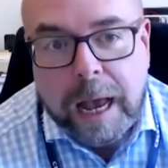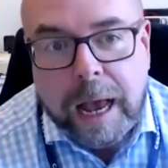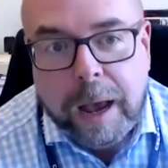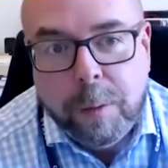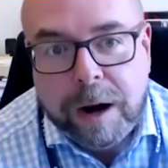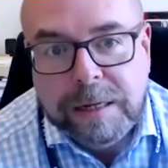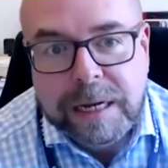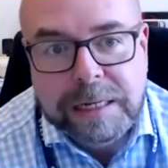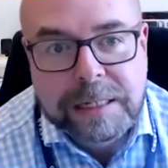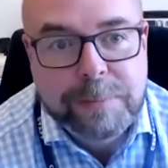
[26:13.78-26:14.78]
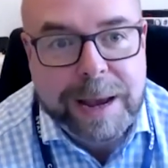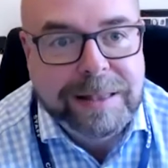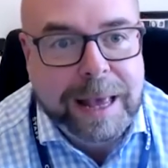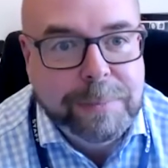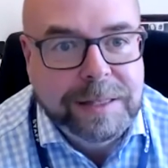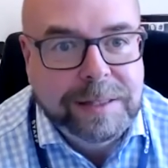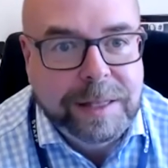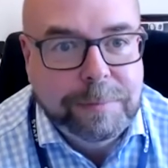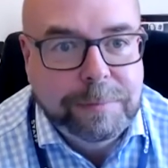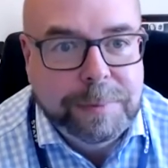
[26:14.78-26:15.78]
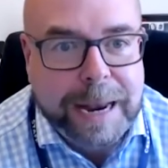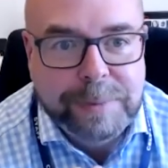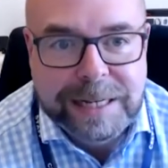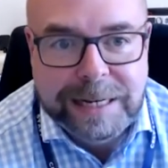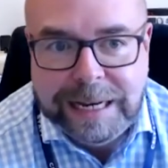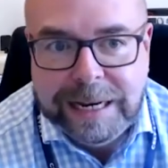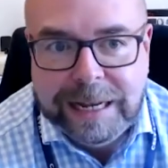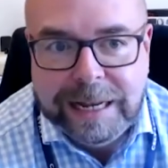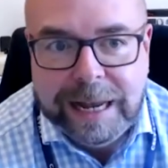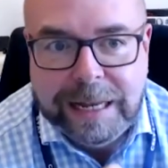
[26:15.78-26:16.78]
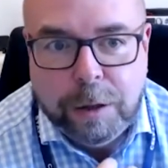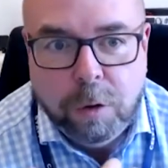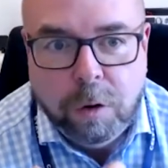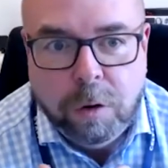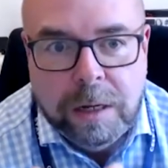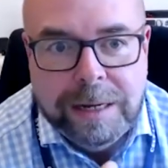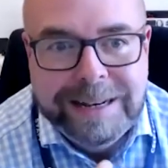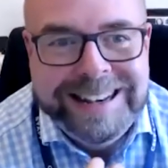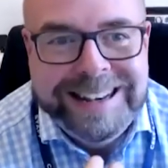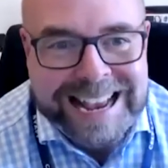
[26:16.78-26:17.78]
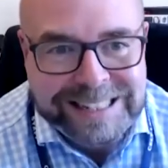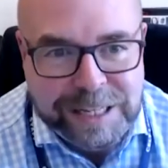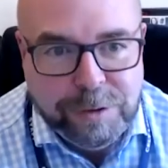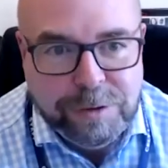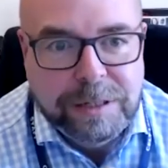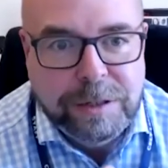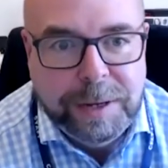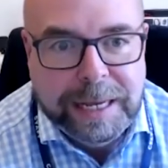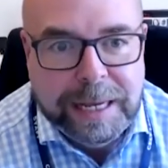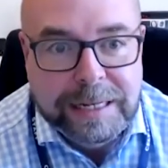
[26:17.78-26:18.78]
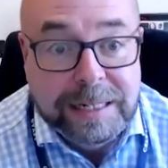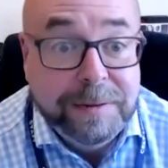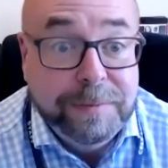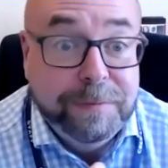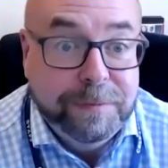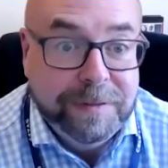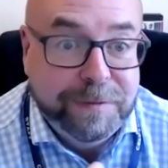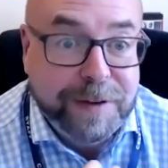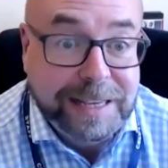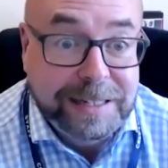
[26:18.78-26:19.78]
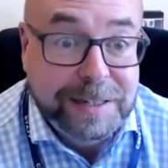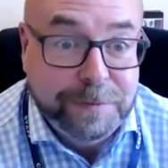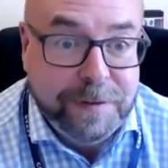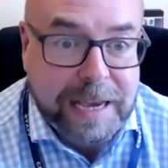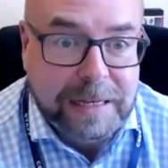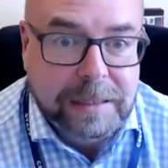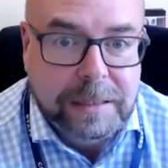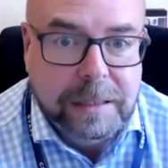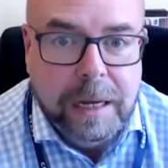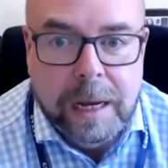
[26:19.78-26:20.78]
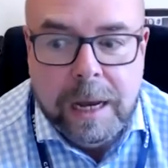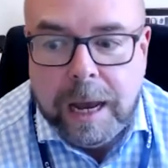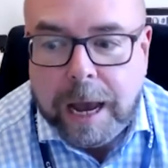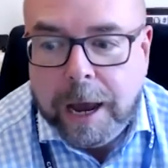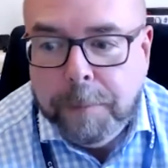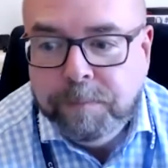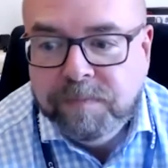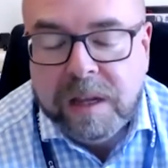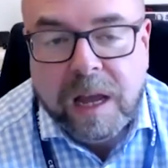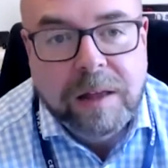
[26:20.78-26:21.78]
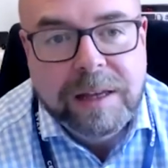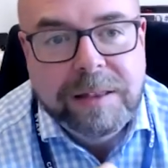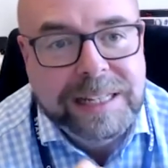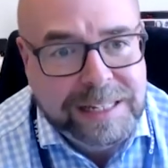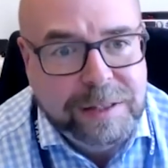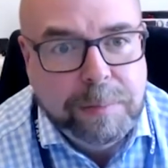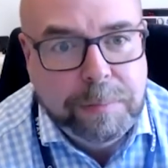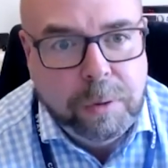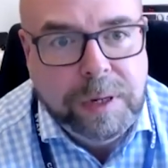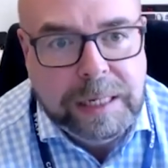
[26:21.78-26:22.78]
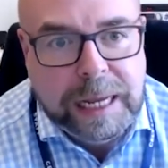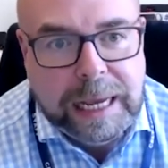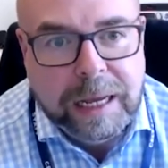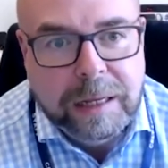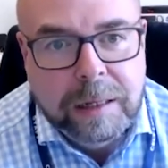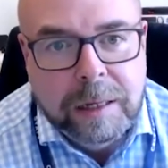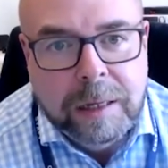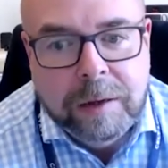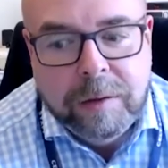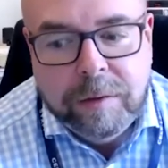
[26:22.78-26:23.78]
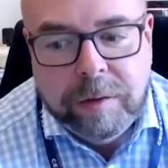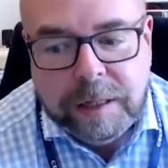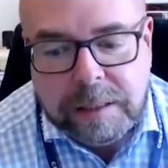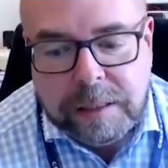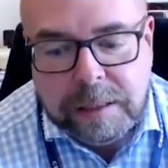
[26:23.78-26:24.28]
whereas I suspect that means that perhaps, Alina, you're less used to doing it in face-to-face. And I think this is the point here, that